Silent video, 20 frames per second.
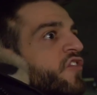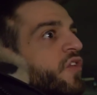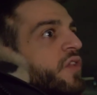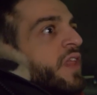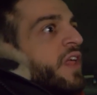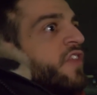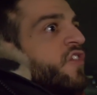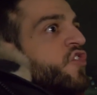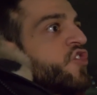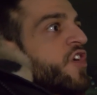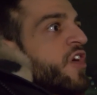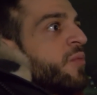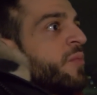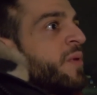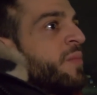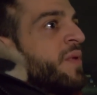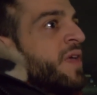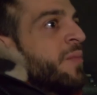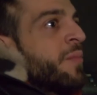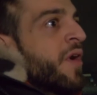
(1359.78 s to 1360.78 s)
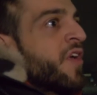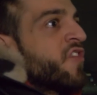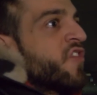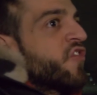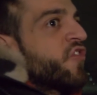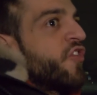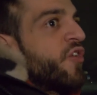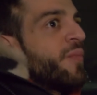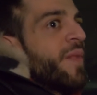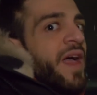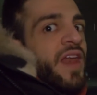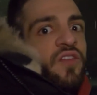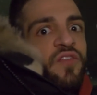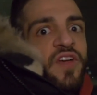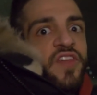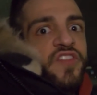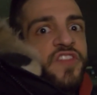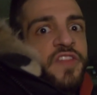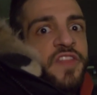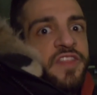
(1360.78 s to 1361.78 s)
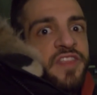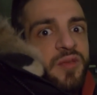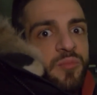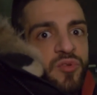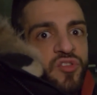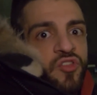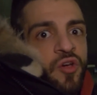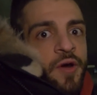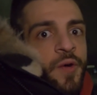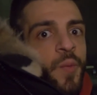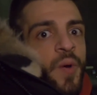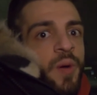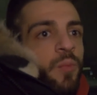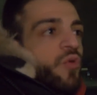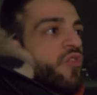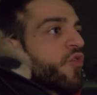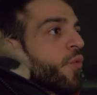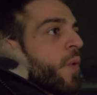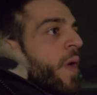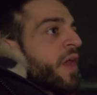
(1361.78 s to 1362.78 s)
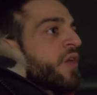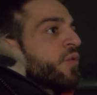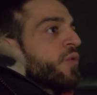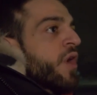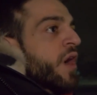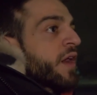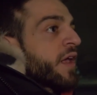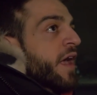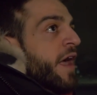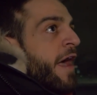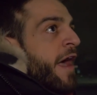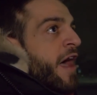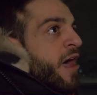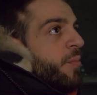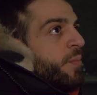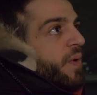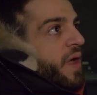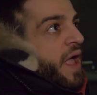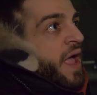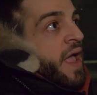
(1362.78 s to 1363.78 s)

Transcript: so ladies and gentlemen, me and my sister manifested the deep and dark web with the Randonautica app,